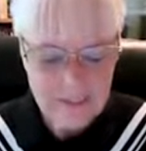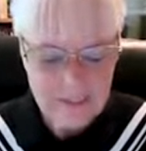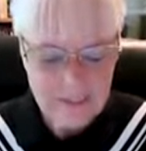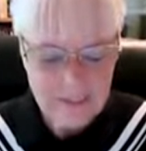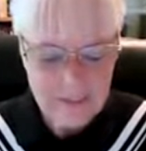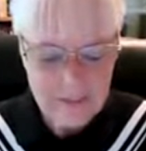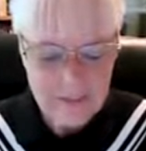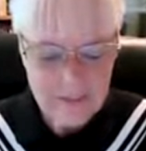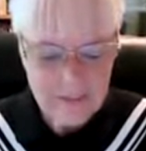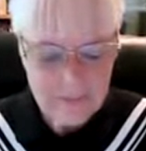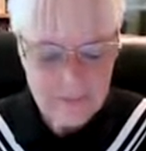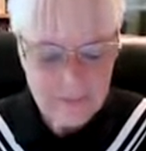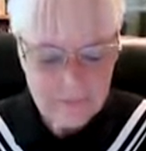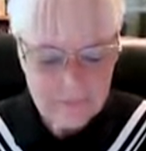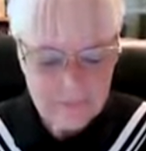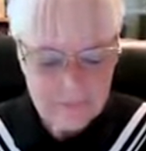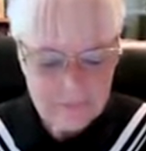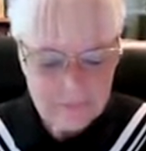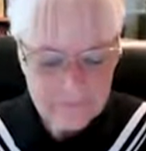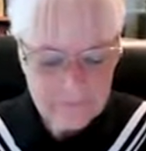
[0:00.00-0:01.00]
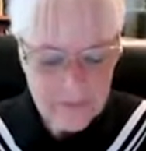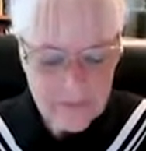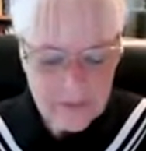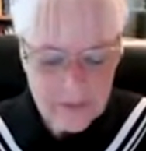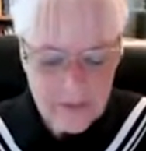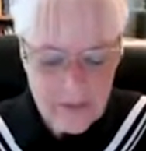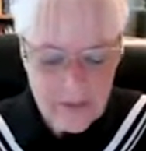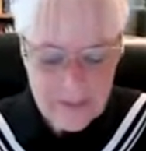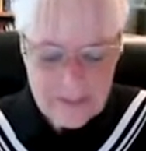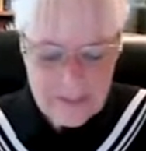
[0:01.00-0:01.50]
So in
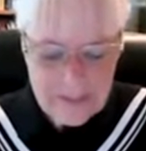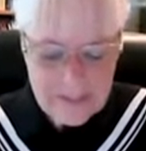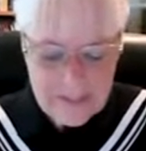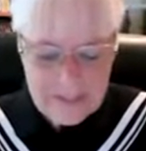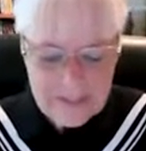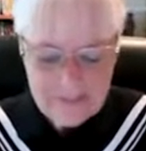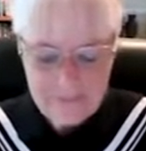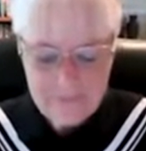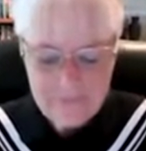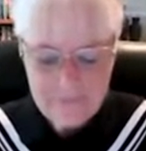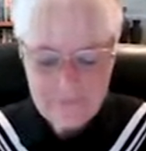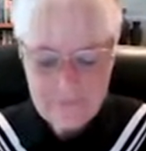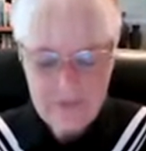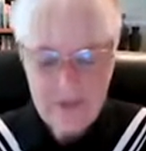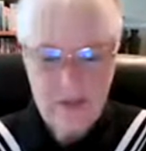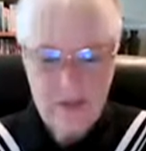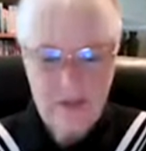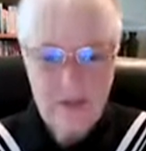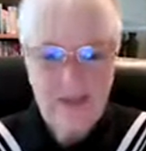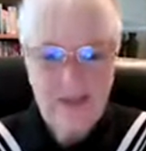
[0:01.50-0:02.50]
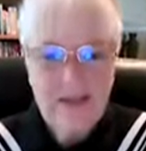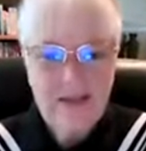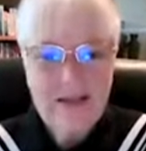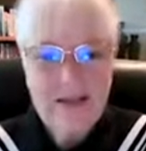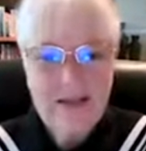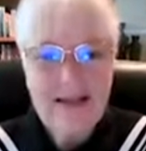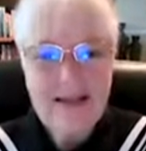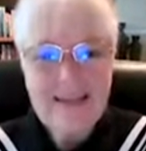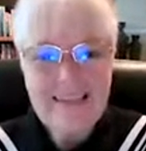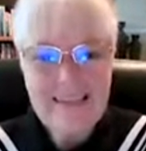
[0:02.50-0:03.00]
closing,
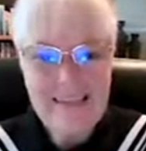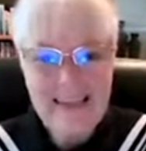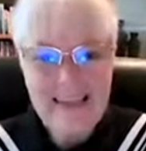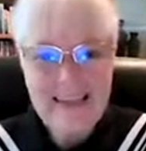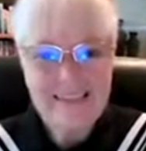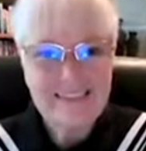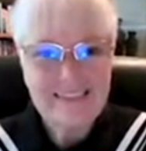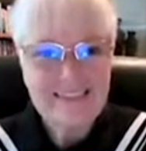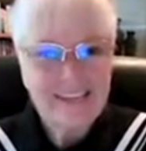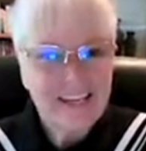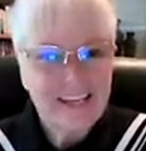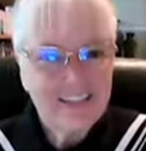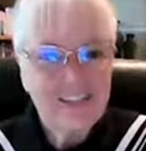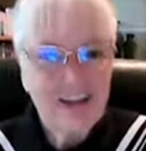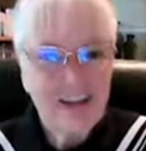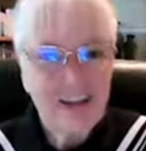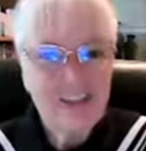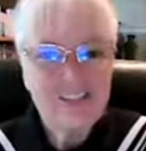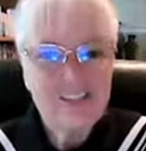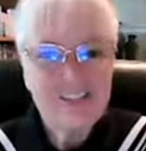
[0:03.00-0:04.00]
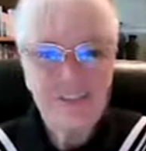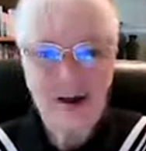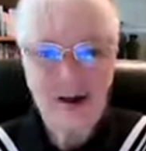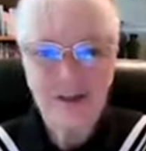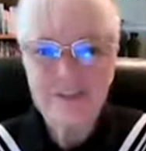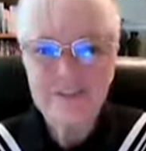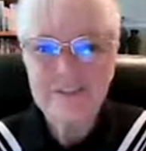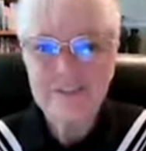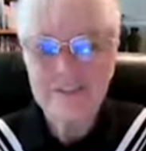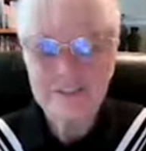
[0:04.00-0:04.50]
again, technology
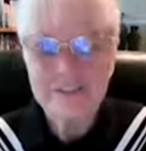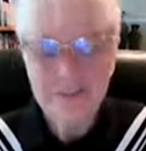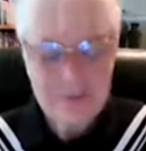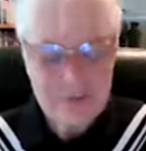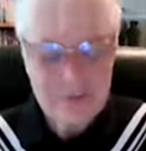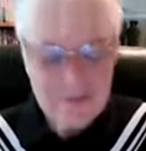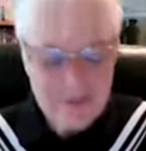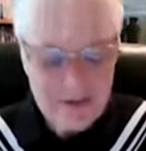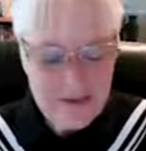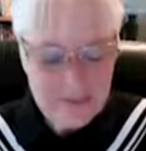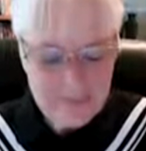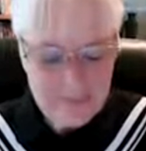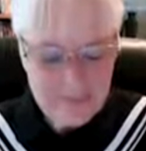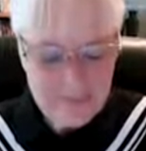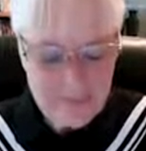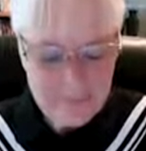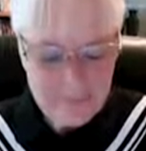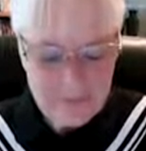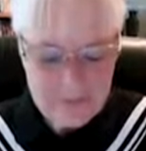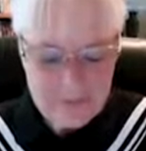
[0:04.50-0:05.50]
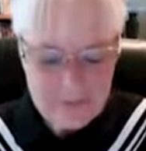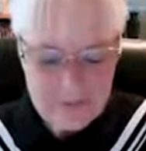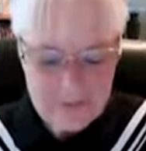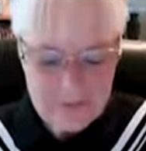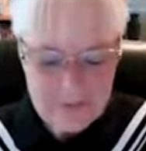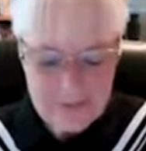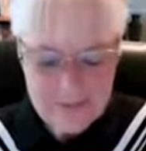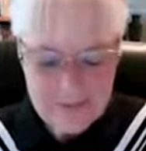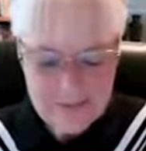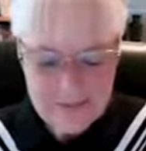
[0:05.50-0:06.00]
offers us tremendous
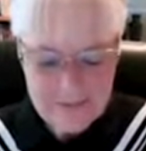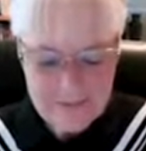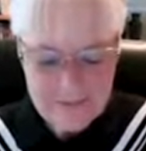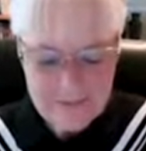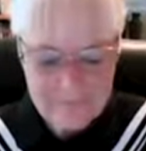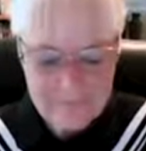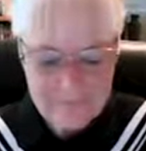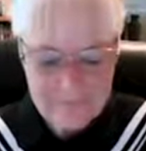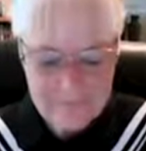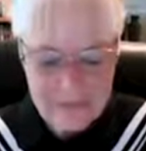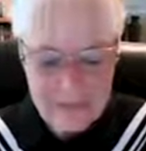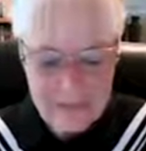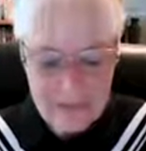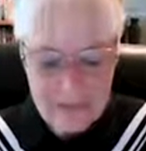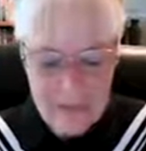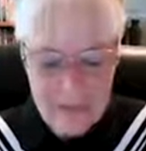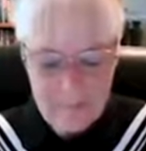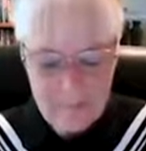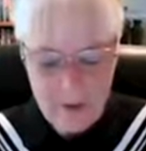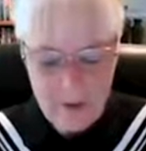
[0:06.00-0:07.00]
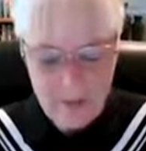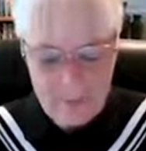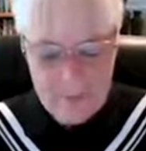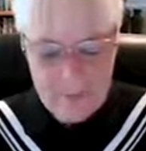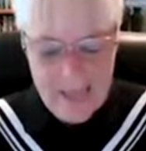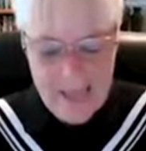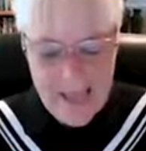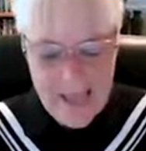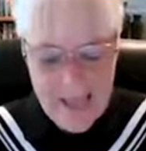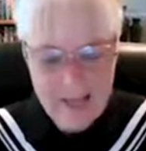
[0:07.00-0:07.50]
opportunities, but we
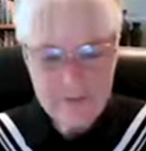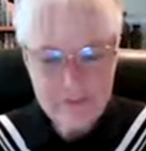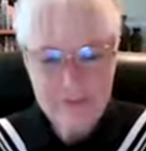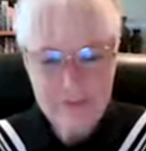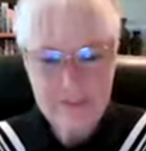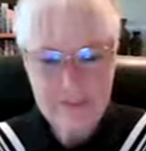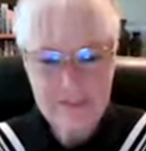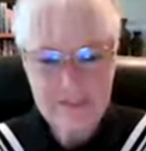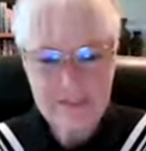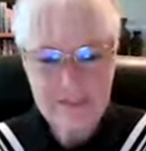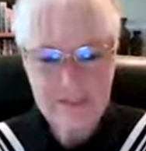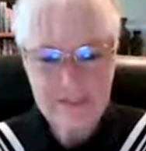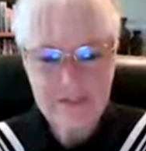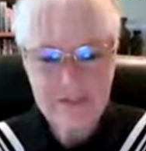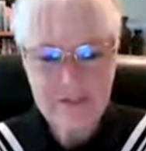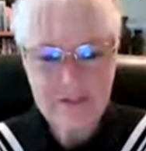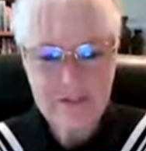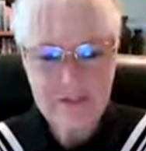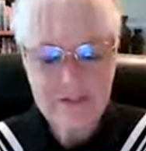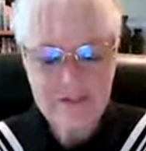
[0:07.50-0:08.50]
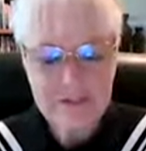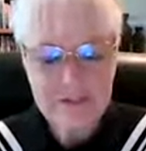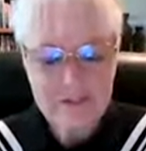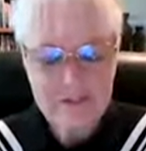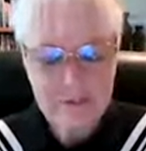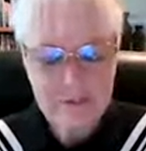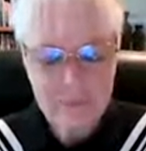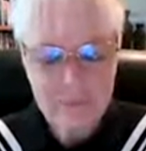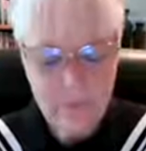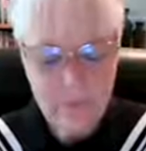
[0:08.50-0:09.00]
have to consider
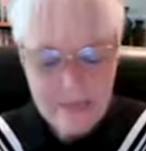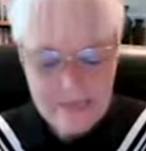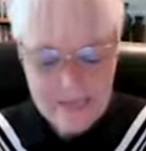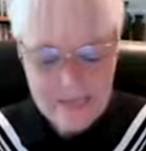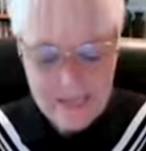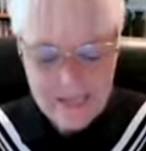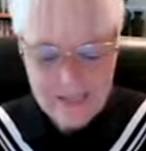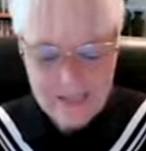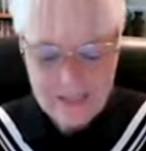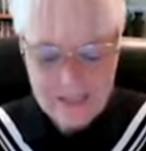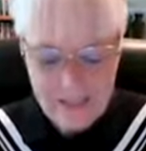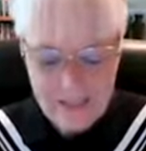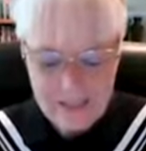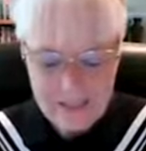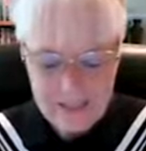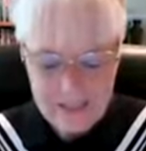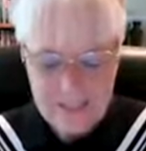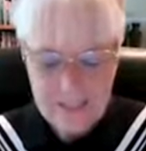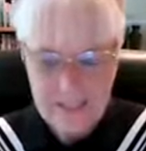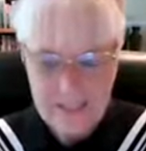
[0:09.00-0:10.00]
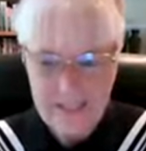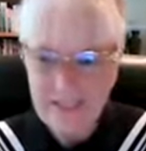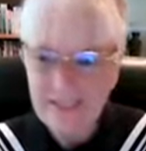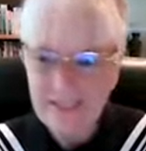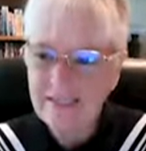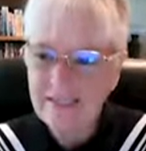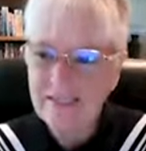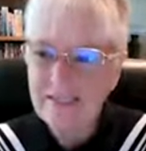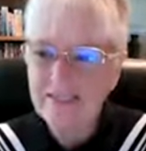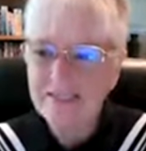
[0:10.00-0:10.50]
what technology
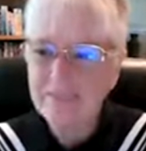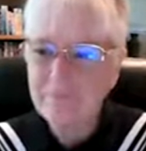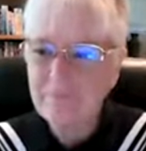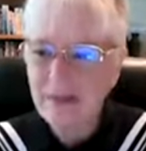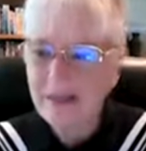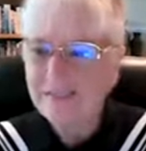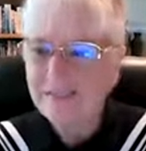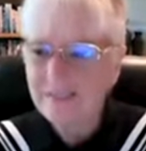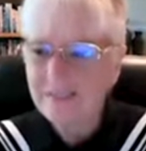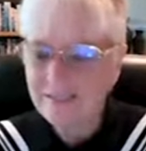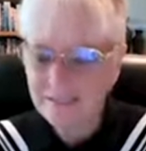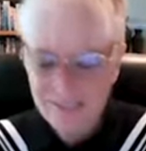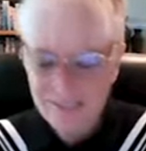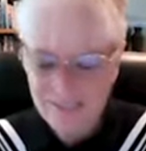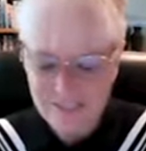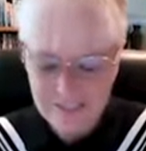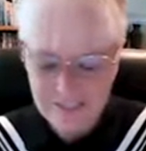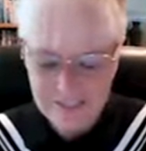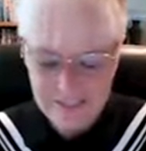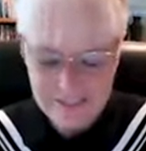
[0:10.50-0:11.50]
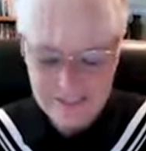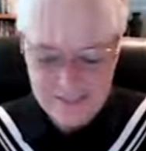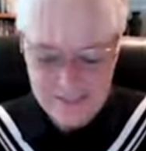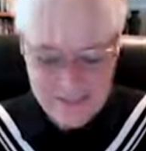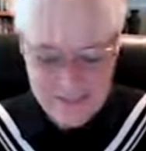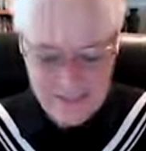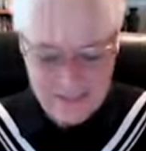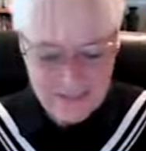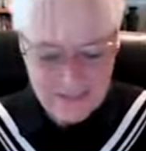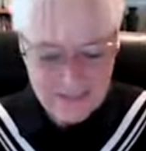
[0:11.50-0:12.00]
is best in each
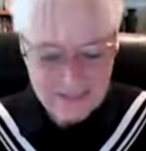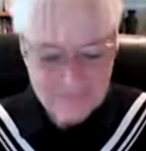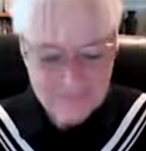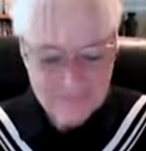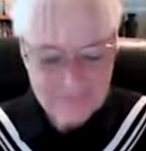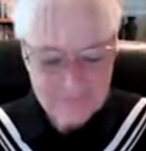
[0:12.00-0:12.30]
setting.